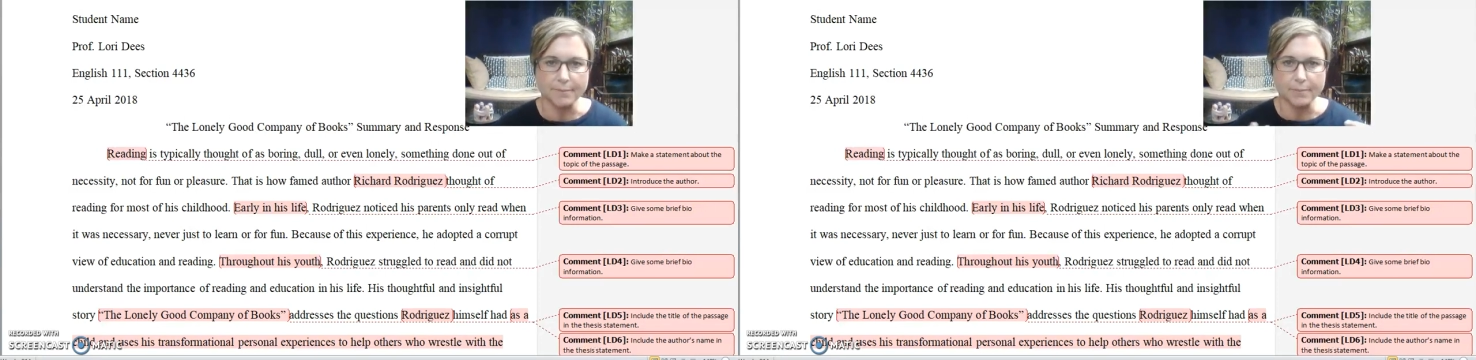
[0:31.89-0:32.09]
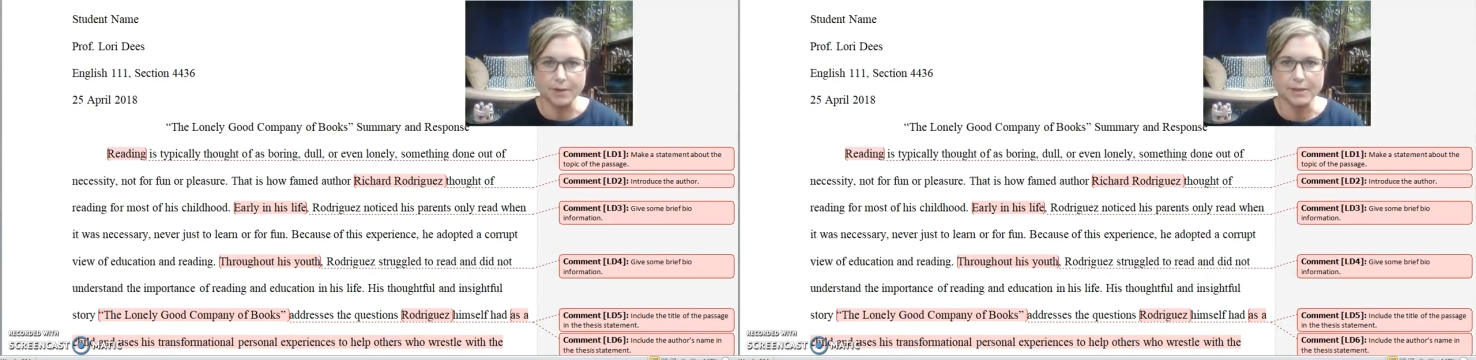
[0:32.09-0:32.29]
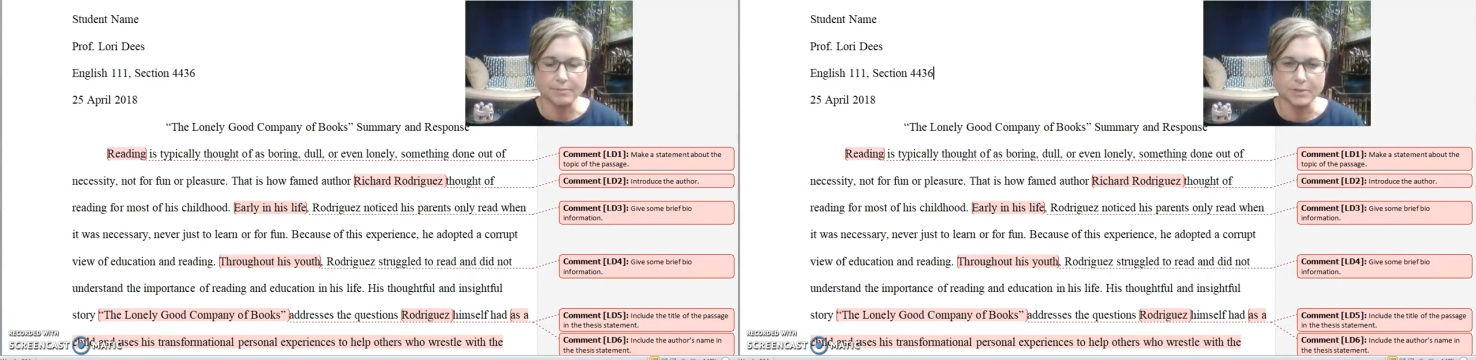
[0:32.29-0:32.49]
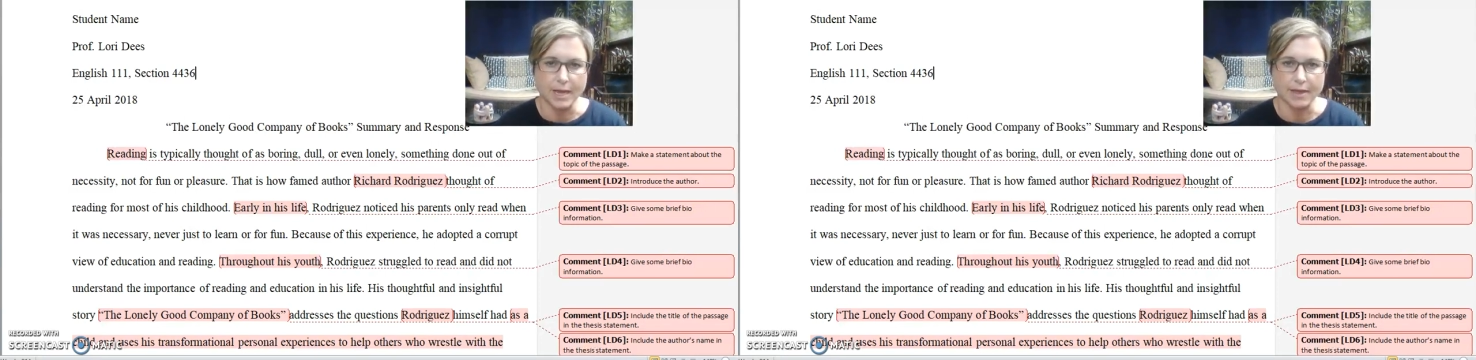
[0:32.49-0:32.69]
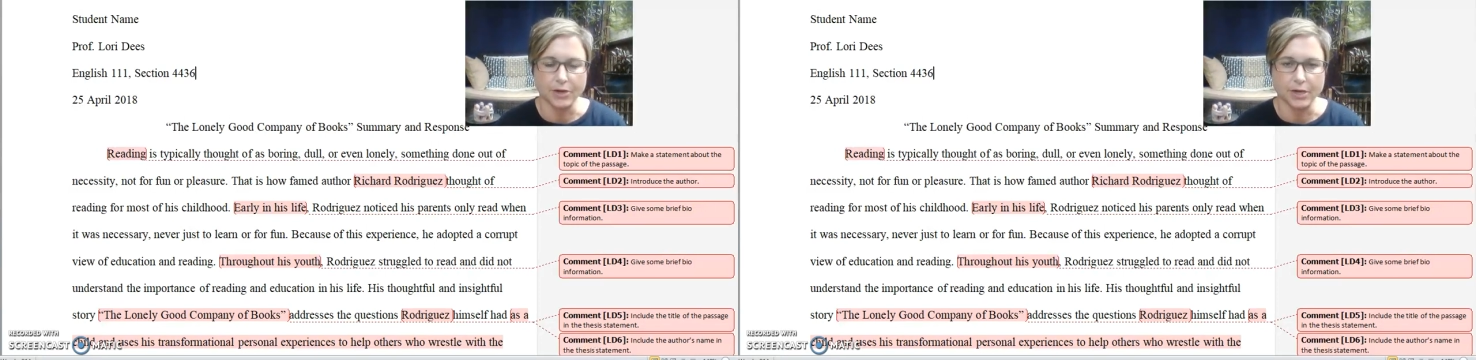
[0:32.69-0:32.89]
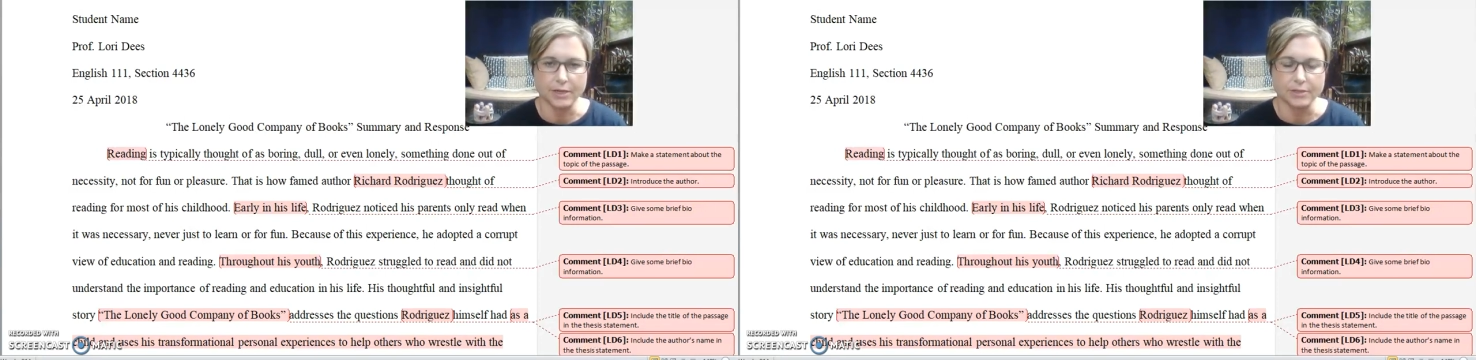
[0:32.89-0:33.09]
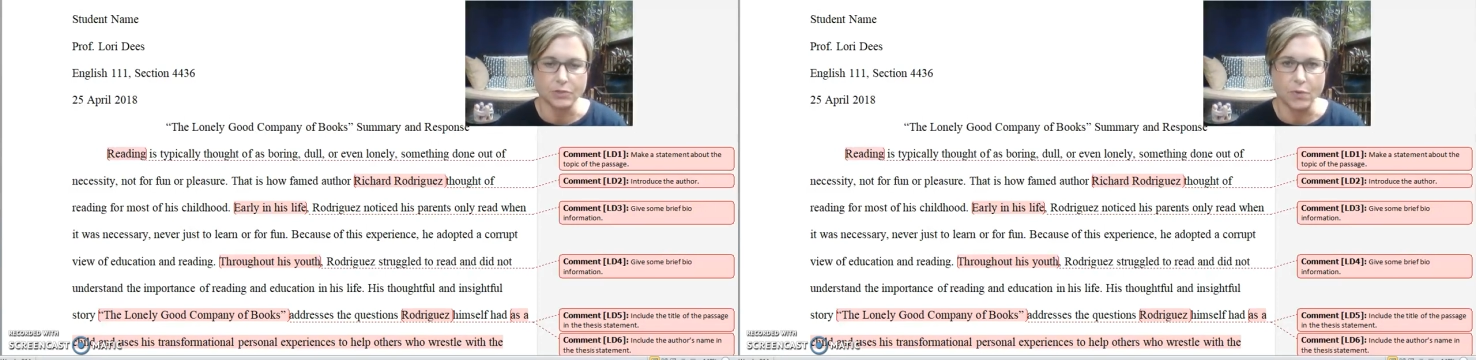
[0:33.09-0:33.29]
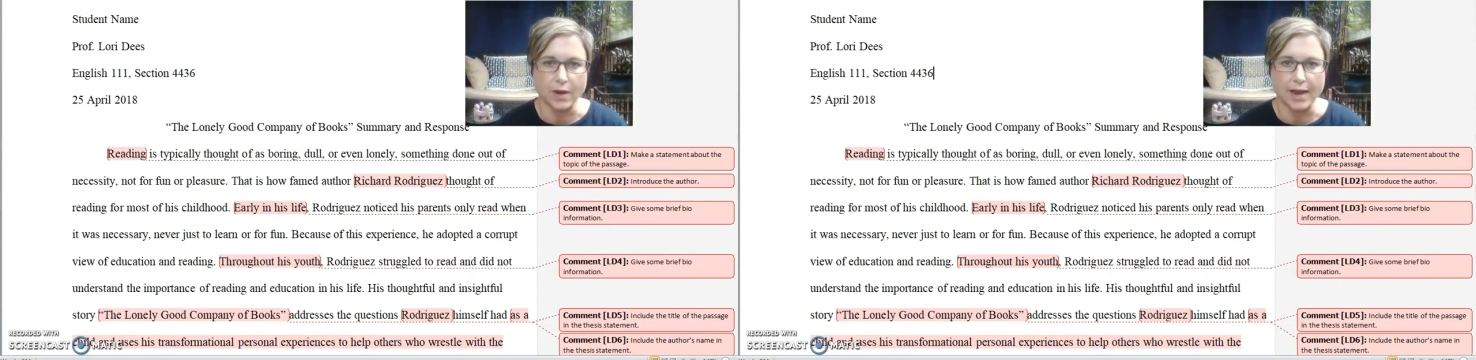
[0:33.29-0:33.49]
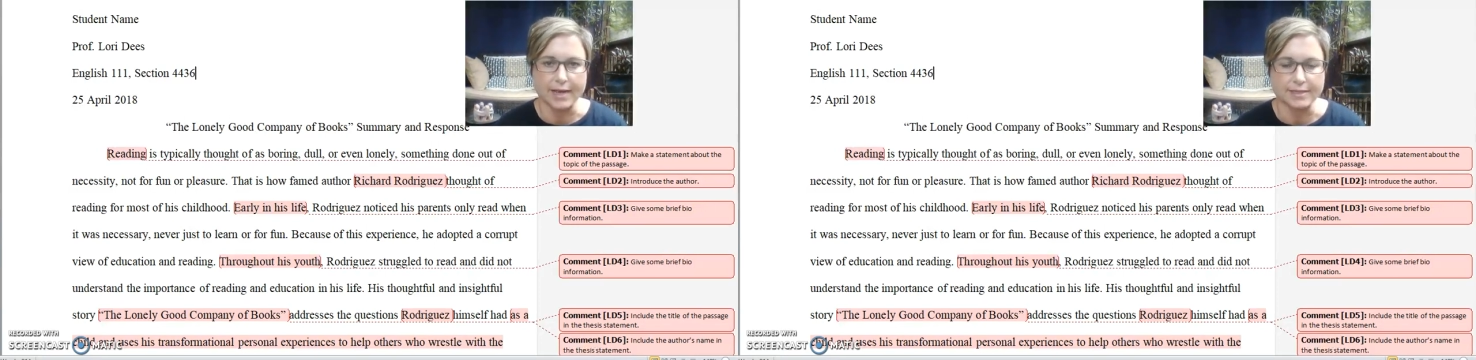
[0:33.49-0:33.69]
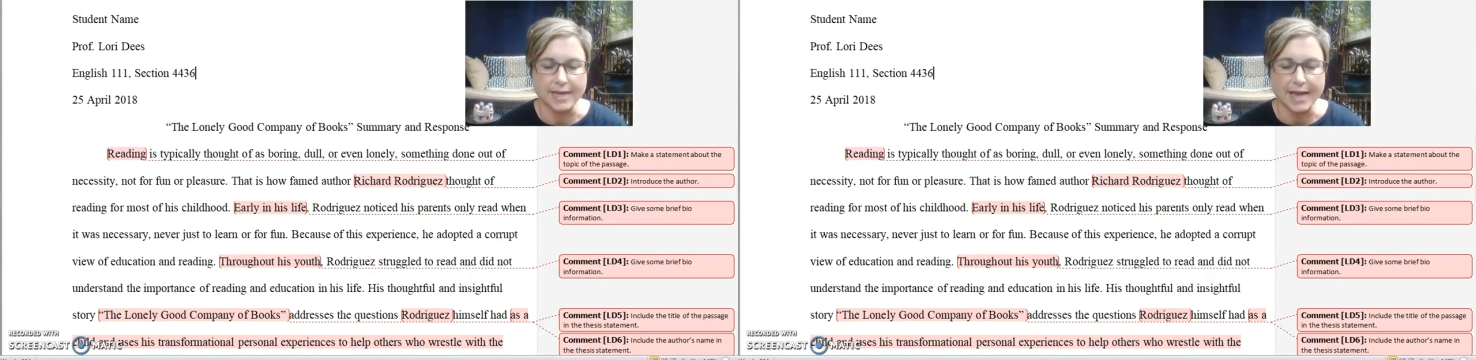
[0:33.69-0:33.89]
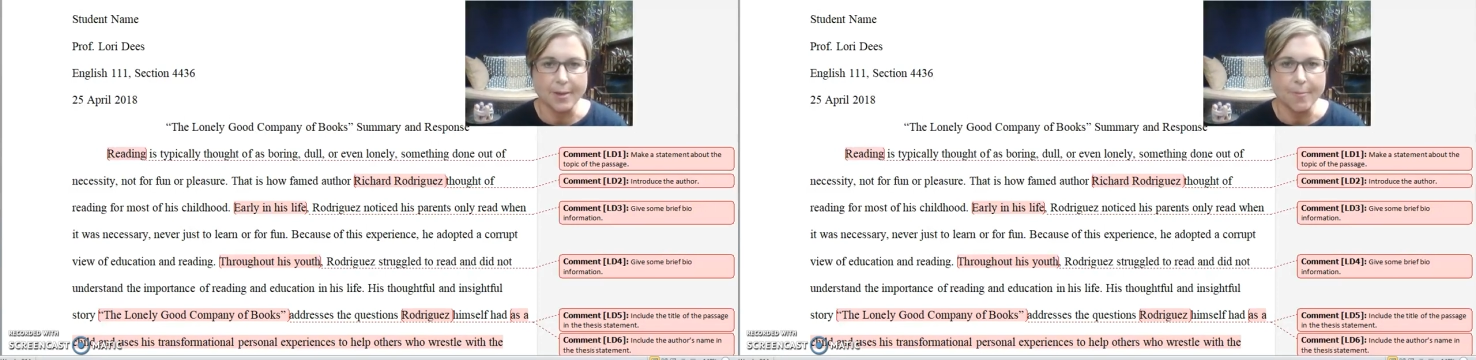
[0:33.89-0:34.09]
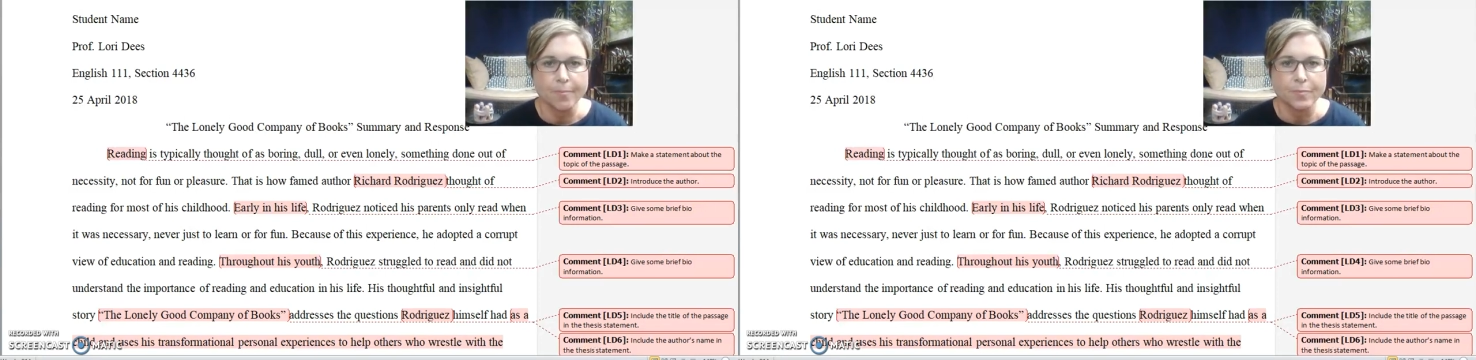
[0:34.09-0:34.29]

and putting them together into one essay.